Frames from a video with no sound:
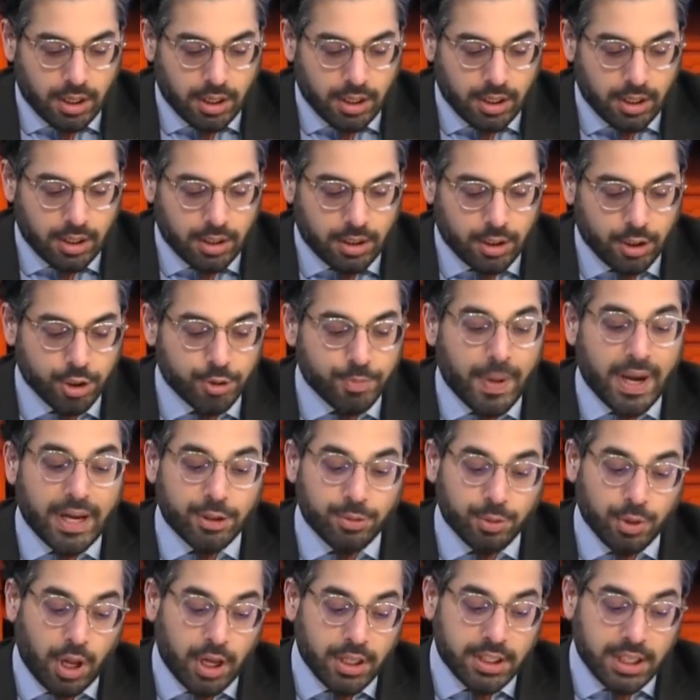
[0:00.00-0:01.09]
Newsmax would
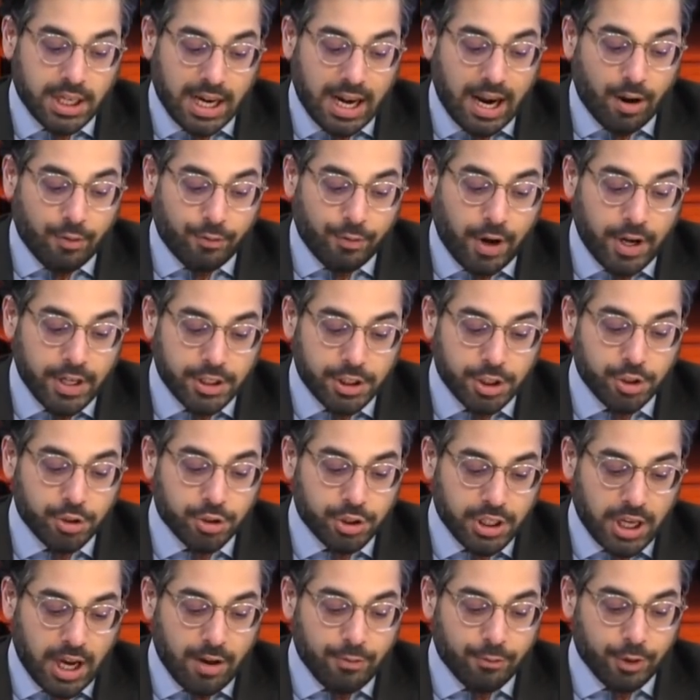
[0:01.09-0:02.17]
like to clarify its news
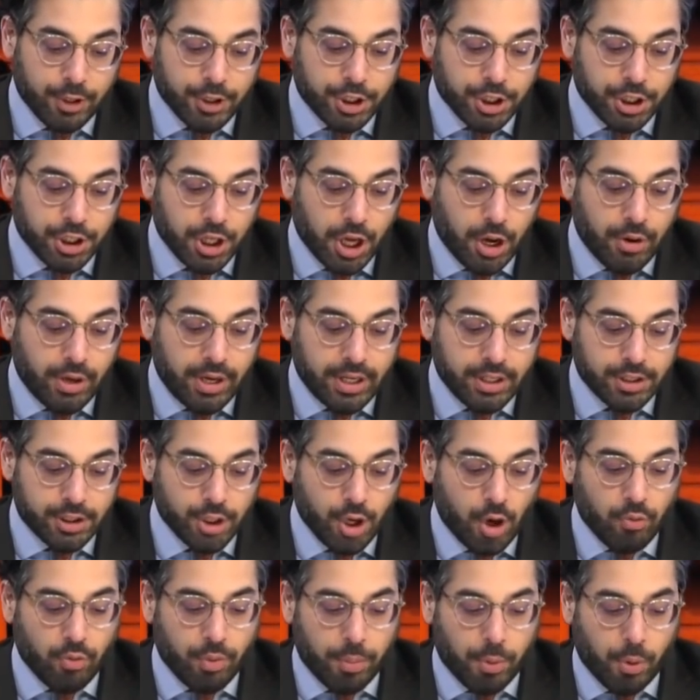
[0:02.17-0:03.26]
coverage and note it is
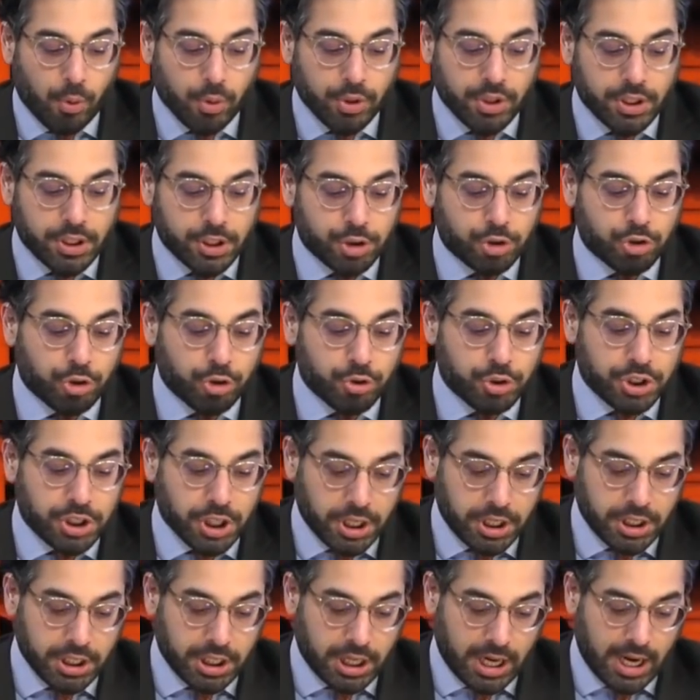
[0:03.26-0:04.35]
not reported as true
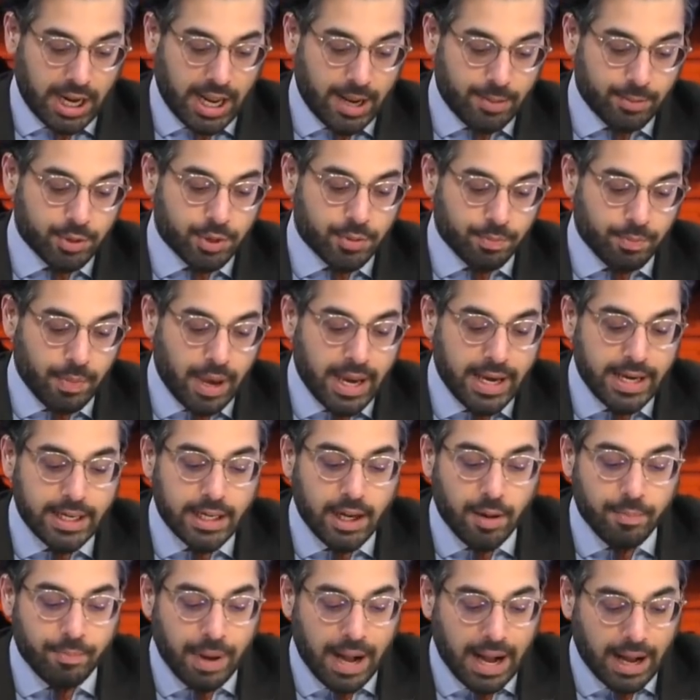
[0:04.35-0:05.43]
certain claims made
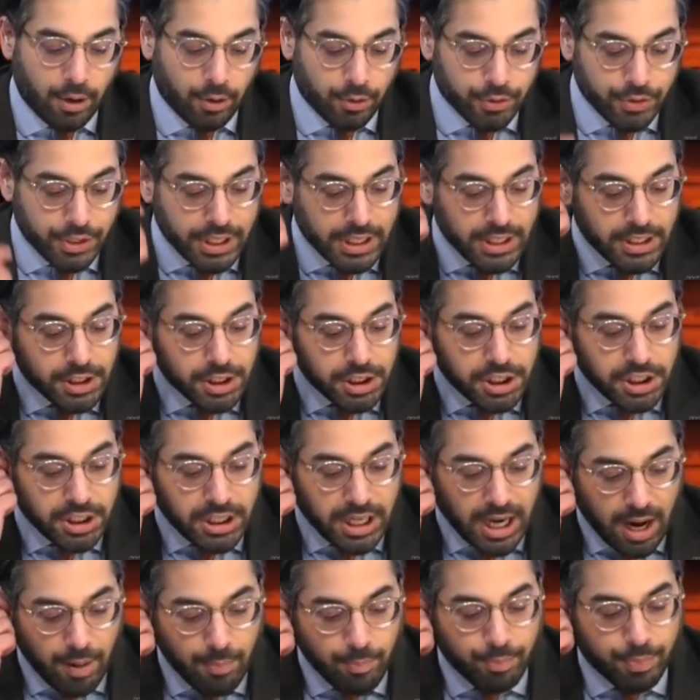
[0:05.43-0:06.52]
about these
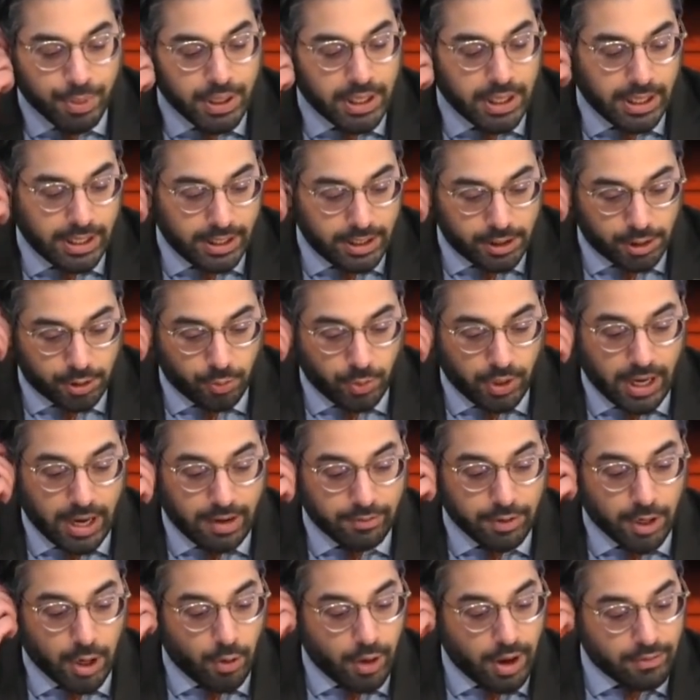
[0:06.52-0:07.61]
companies. We have
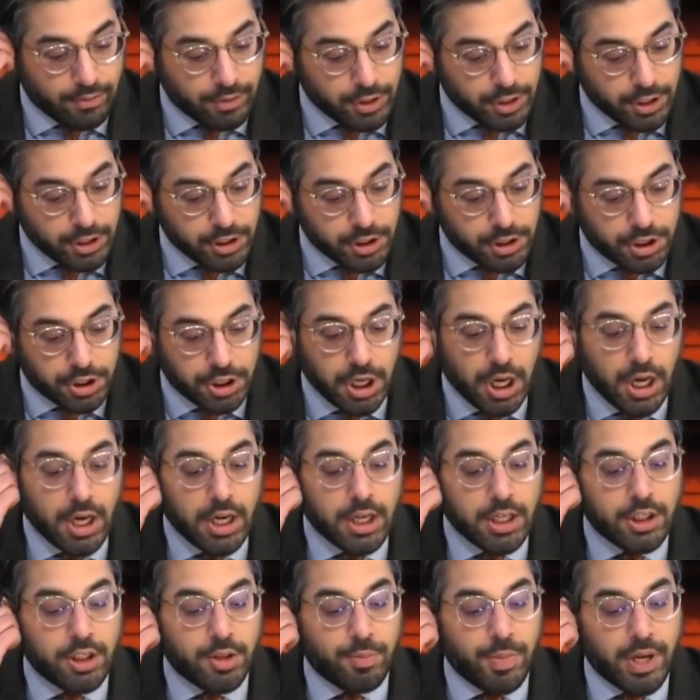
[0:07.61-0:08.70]
no evidence
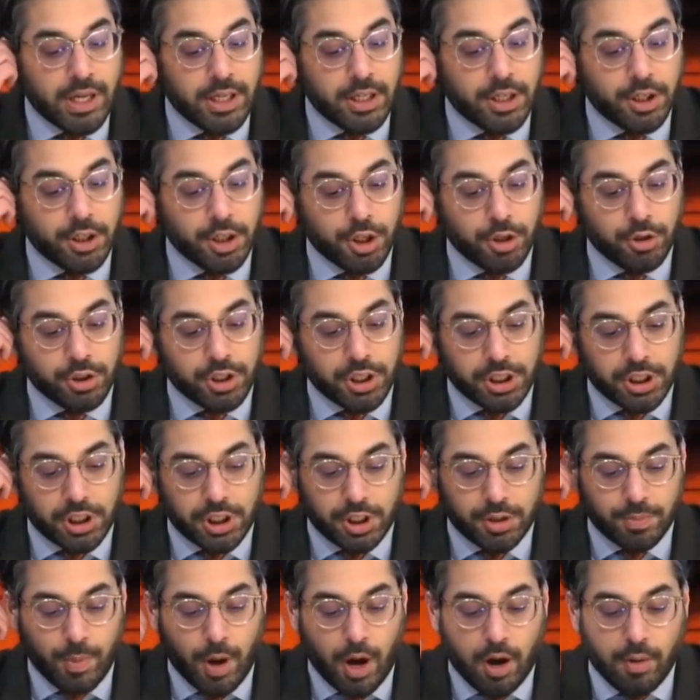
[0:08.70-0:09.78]
Dominion uses
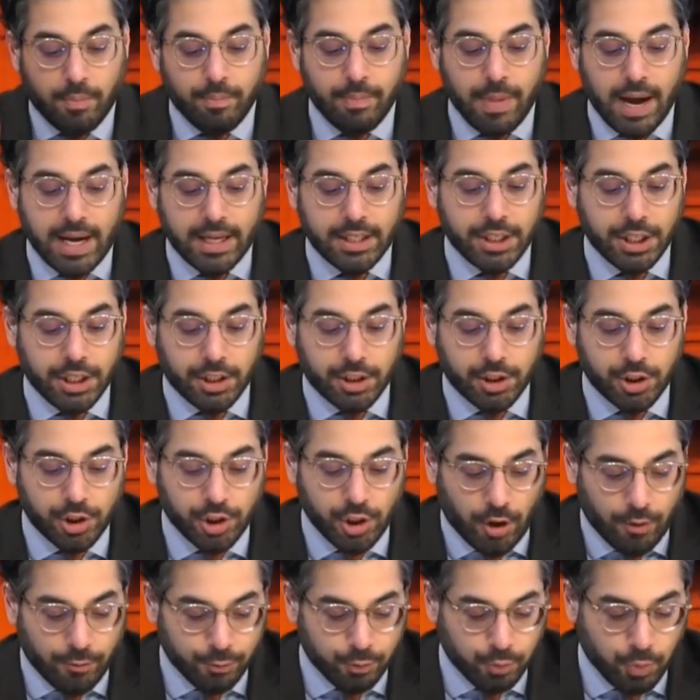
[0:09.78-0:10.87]
Smartmatic
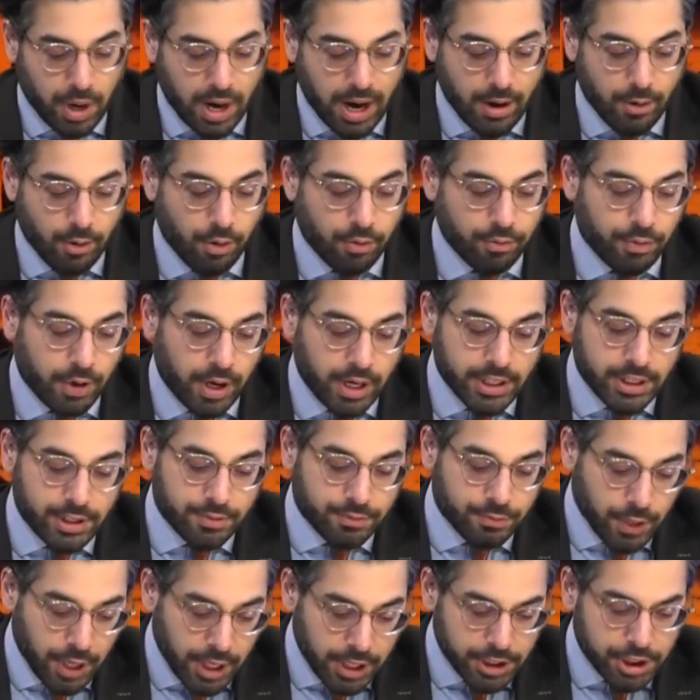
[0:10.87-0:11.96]
software or vice
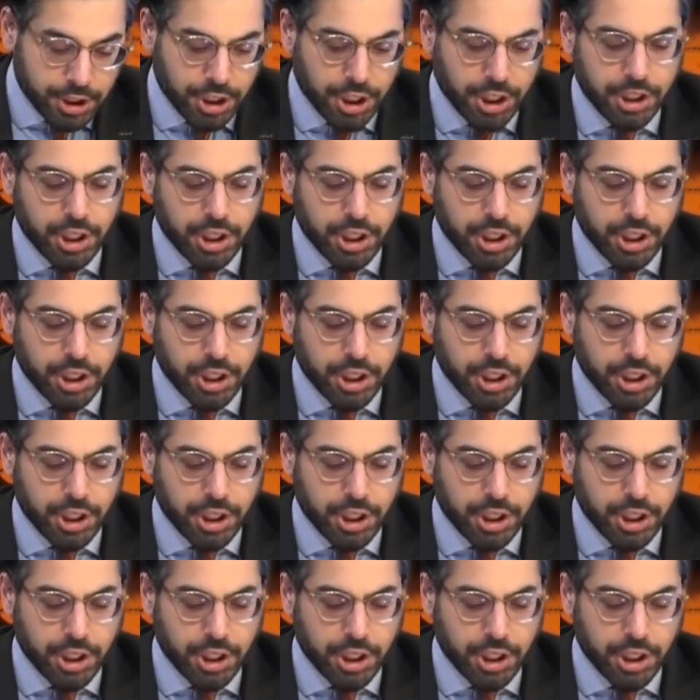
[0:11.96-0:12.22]
versa.